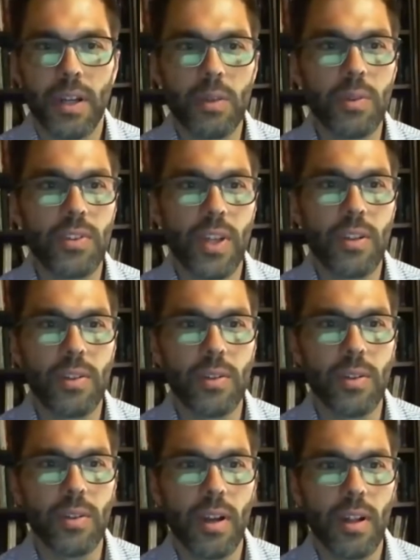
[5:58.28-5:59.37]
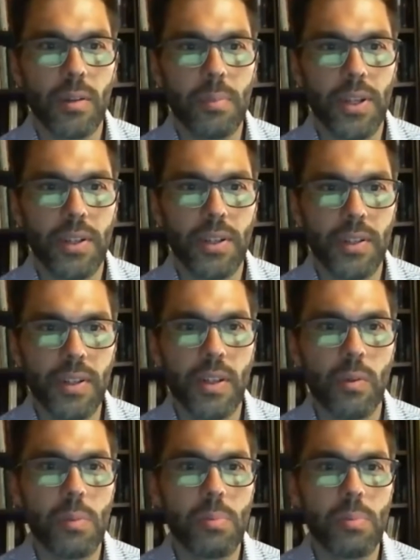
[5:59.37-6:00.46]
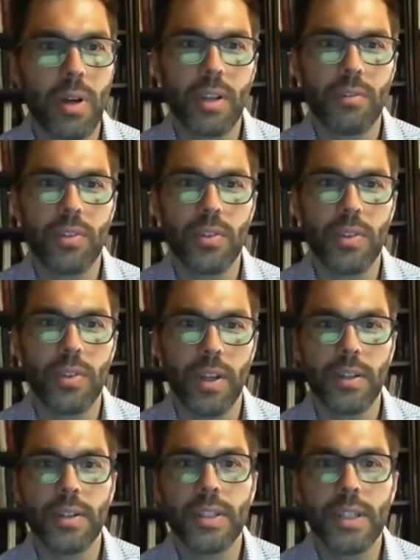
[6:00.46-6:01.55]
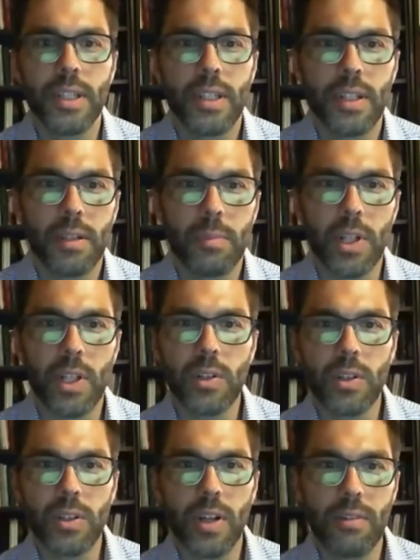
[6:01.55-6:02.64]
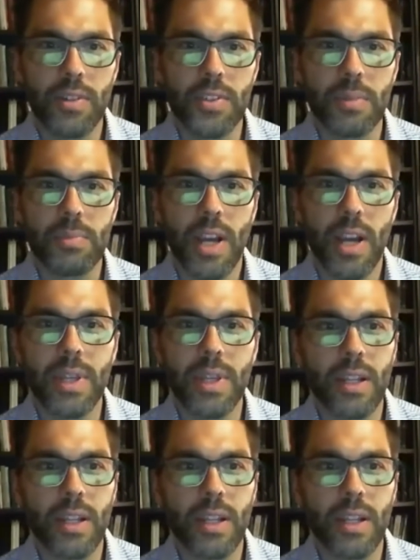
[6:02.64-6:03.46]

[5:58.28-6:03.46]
He was sent to Dalab Hill in the Republic of Sudan. McClure, after some time,